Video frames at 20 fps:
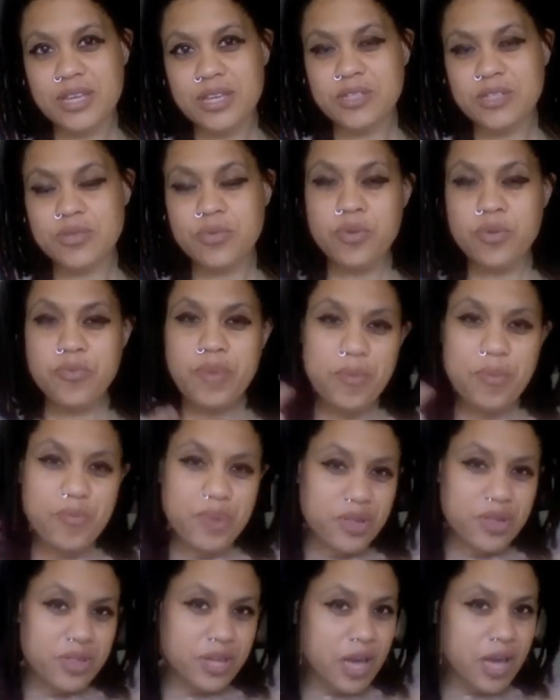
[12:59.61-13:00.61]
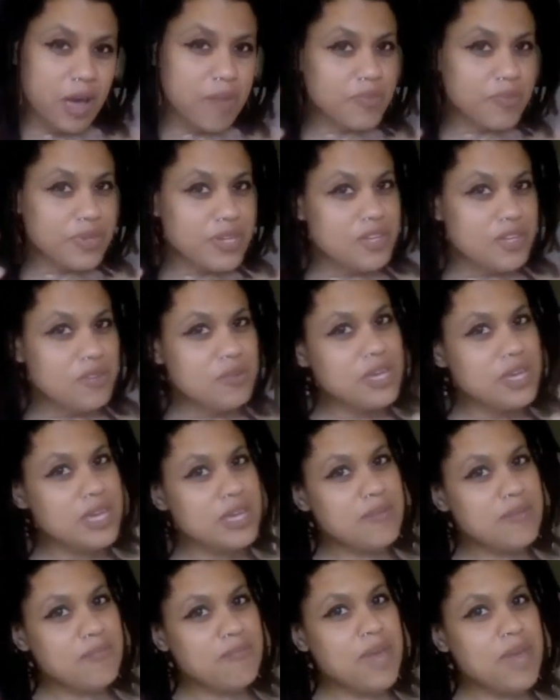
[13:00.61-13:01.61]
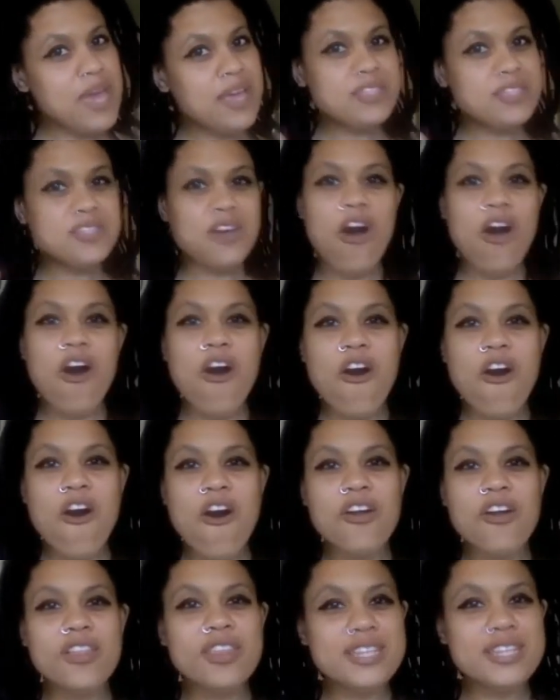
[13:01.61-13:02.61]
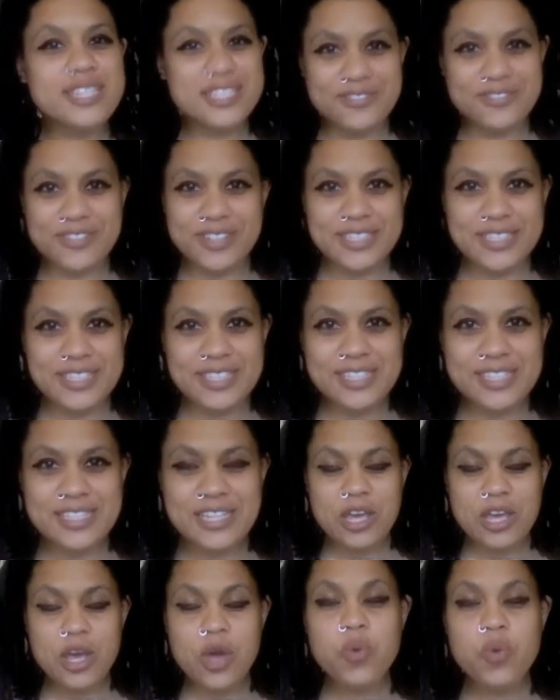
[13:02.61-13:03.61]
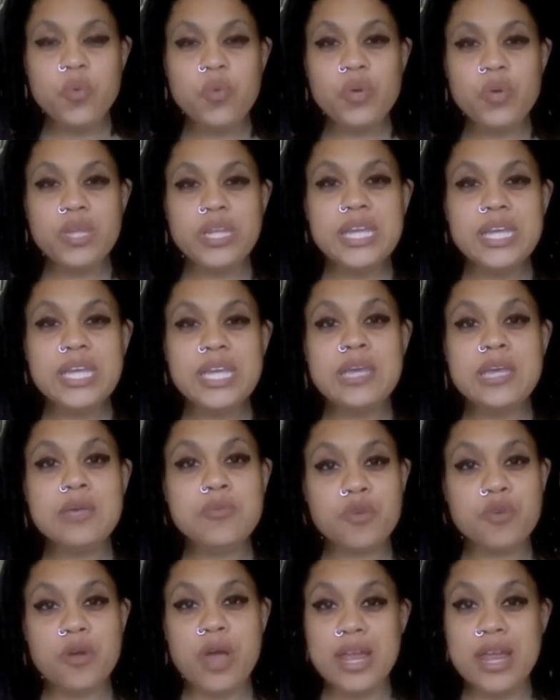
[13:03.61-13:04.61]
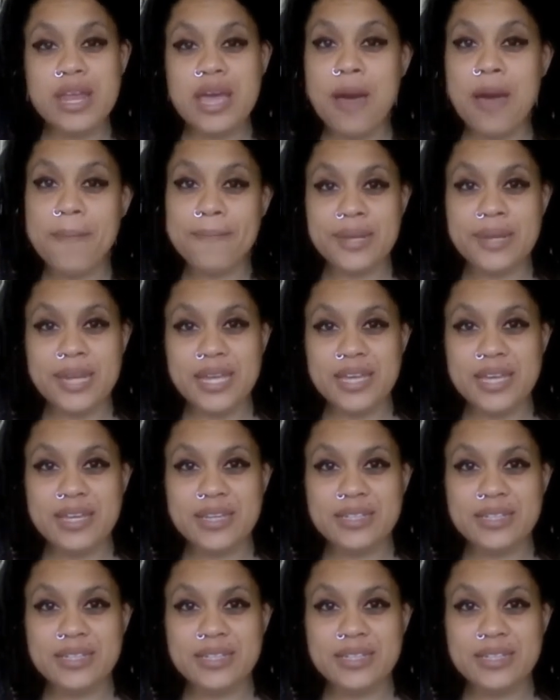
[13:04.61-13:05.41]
So remember, the company you keep makes all the difference. Really keep great company.